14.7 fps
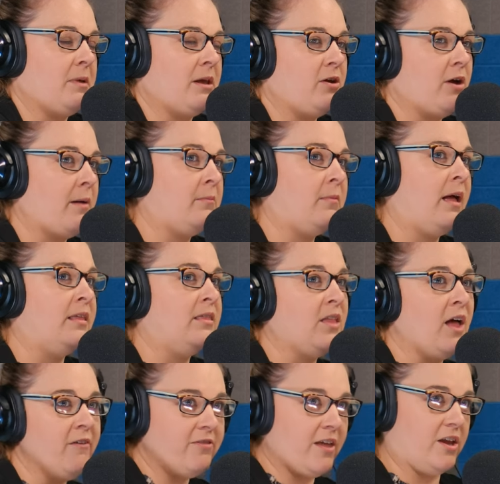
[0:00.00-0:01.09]
mean, I
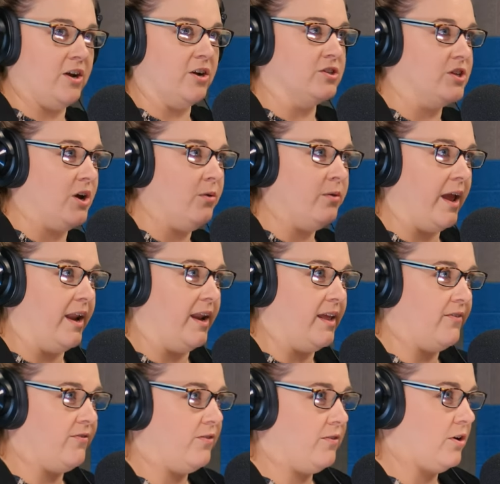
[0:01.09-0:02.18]
love that you're
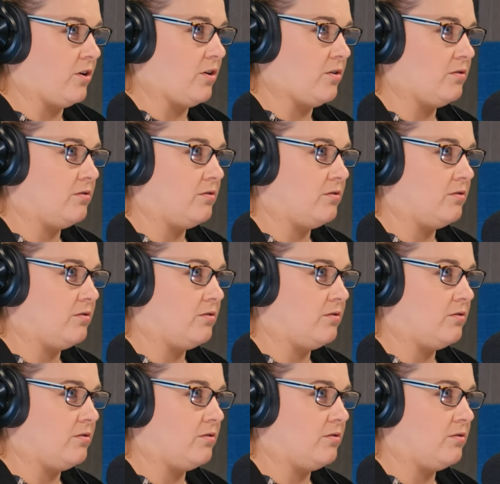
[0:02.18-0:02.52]
donating your,